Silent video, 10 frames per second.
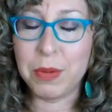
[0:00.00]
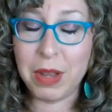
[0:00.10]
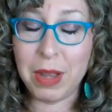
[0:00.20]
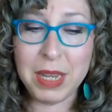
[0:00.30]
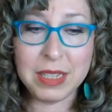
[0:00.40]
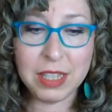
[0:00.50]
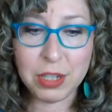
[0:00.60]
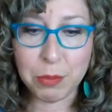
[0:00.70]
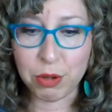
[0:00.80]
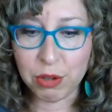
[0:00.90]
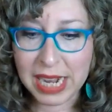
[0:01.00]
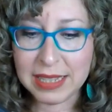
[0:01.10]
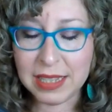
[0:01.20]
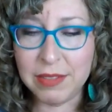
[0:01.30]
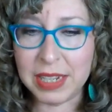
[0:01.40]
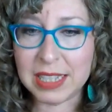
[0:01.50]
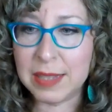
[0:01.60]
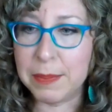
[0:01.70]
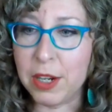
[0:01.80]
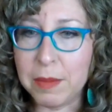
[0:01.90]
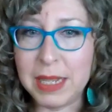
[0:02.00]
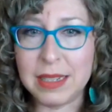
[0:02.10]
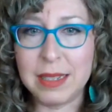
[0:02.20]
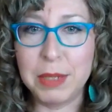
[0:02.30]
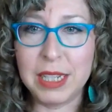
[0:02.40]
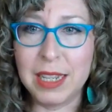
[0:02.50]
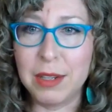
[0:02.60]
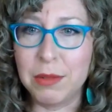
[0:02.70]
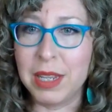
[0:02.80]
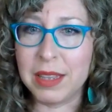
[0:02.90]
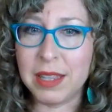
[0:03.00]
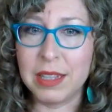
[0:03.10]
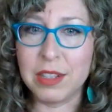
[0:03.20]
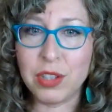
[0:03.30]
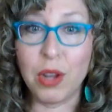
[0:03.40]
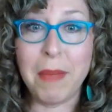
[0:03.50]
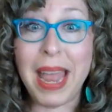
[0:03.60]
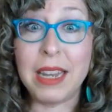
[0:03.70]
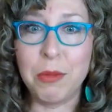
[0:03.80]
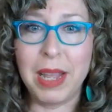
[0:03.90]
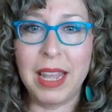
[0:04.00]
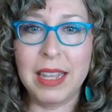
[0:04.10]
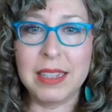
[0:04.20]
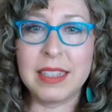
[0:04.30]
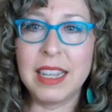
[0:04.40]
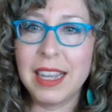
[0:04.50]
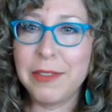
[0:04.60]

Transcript: I mean, such a progressive experiment to begin with in so many ways,